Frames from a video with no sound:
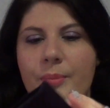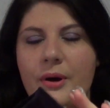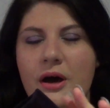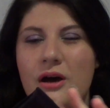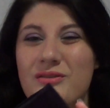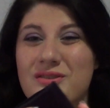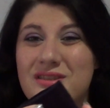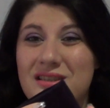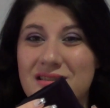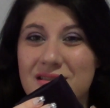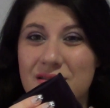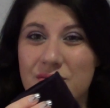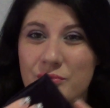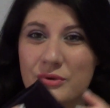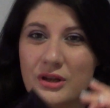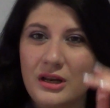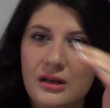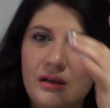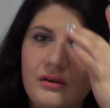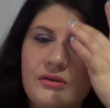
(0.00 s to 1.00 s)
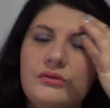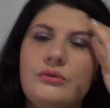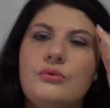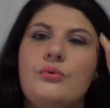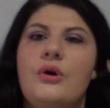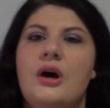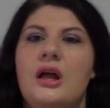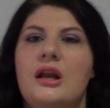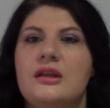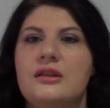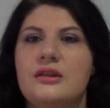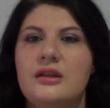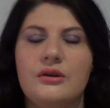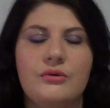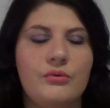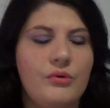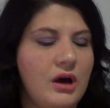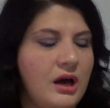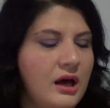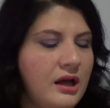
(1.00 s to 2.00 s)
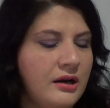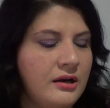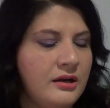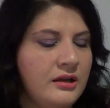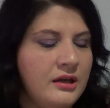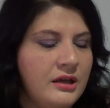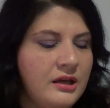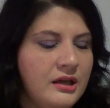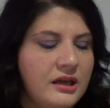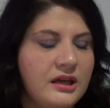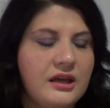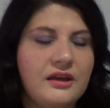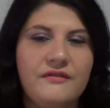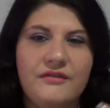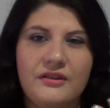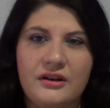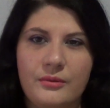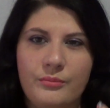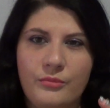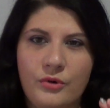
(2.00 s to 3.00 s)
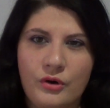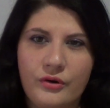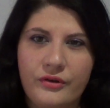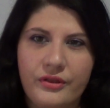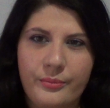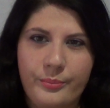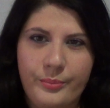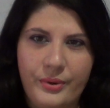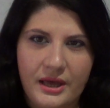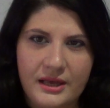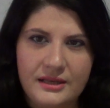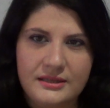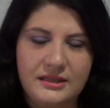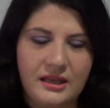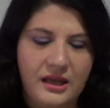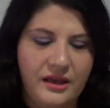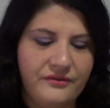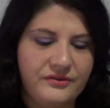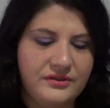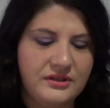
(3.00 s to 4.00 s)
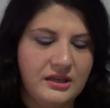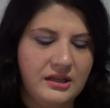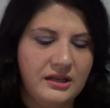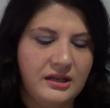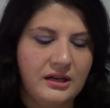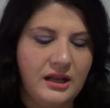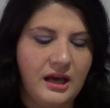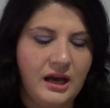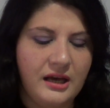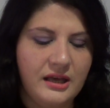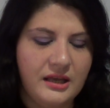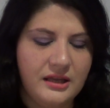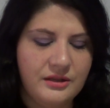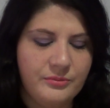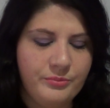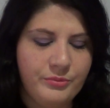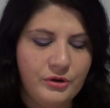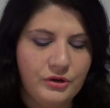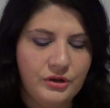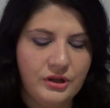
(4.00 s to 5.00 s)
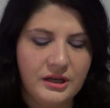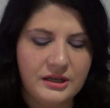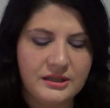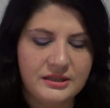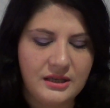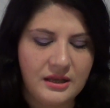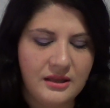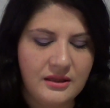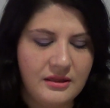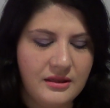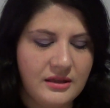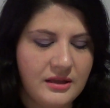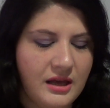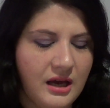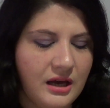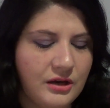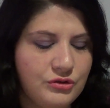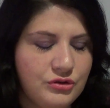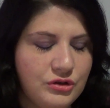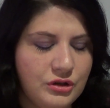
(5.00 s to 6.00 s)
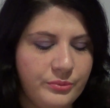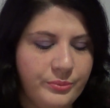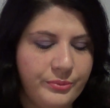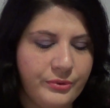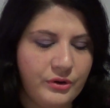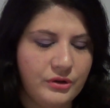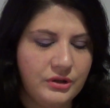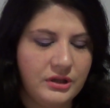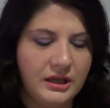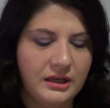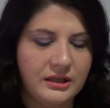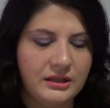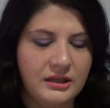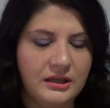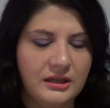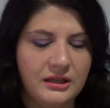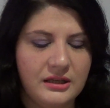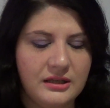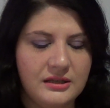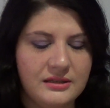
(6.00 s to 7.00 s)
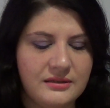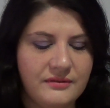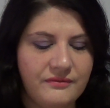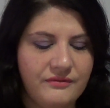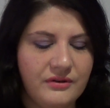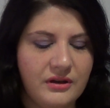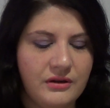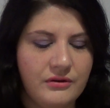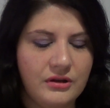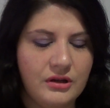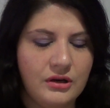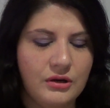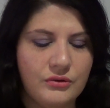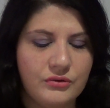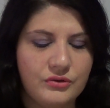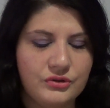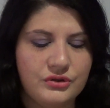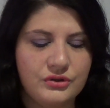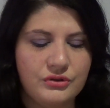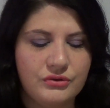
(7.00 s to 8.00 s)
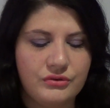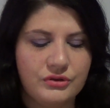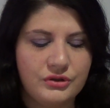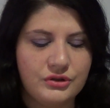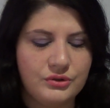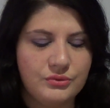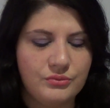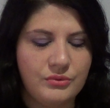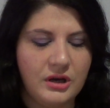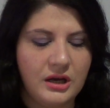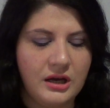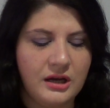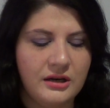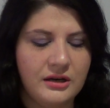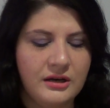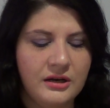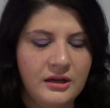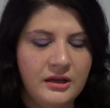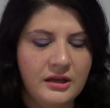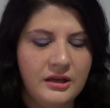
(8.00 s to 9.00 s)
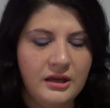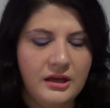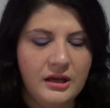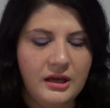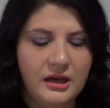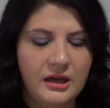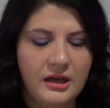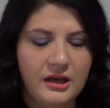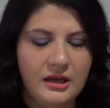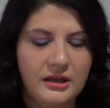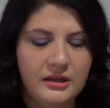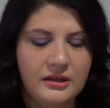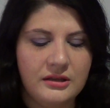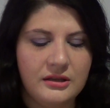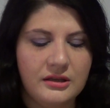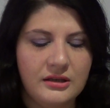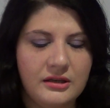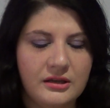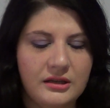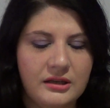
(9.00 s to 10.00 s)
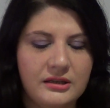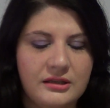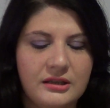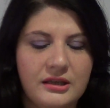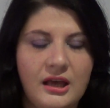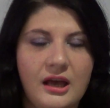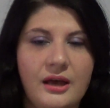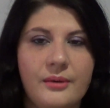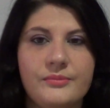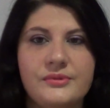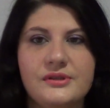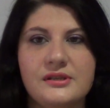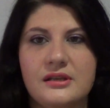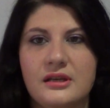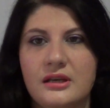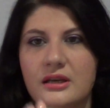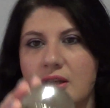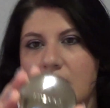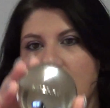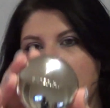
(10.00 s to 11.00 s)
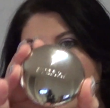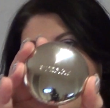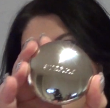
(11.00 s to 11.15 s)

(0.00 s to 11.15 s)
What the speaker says: pouch is a really good quality one, even among the best I have seen in high-end products, and the actual product is a very luxurious one, and it comes in